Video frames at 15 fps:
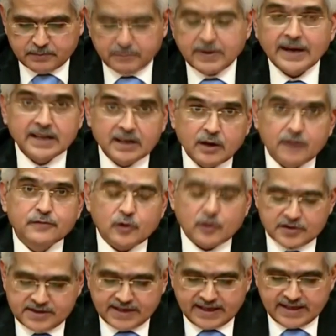barring of
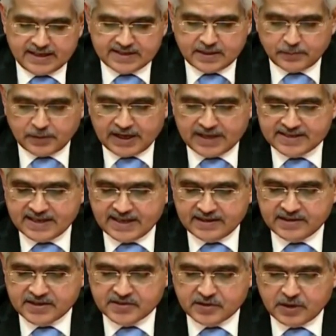course any supply side
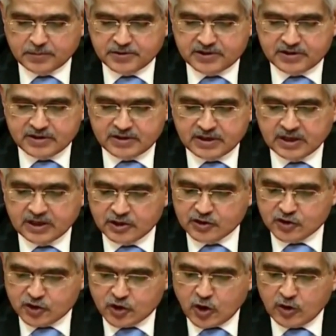disruption
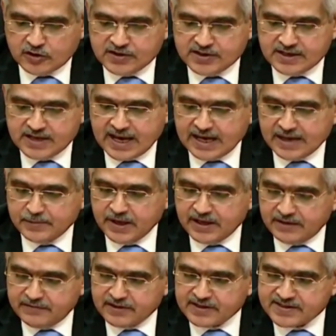shocks and may
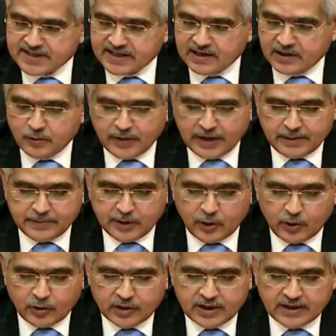even settle well
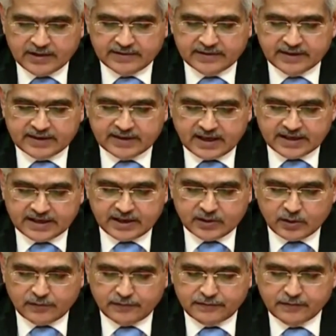below the target
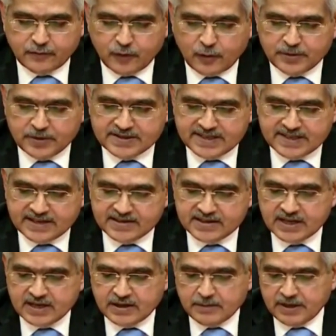of 4 percent
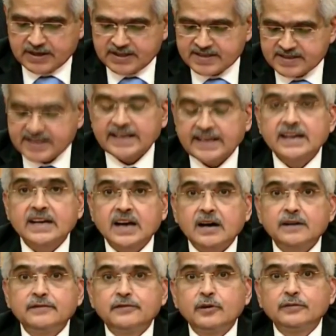by the second
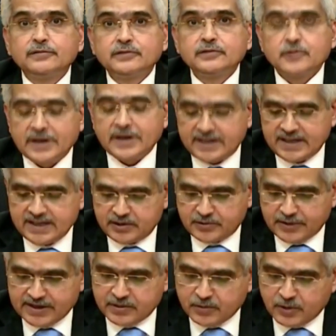half of
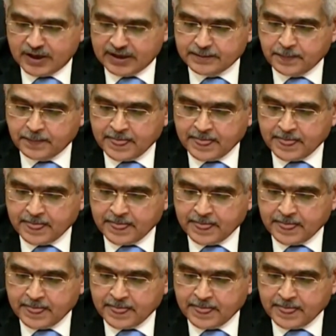2021.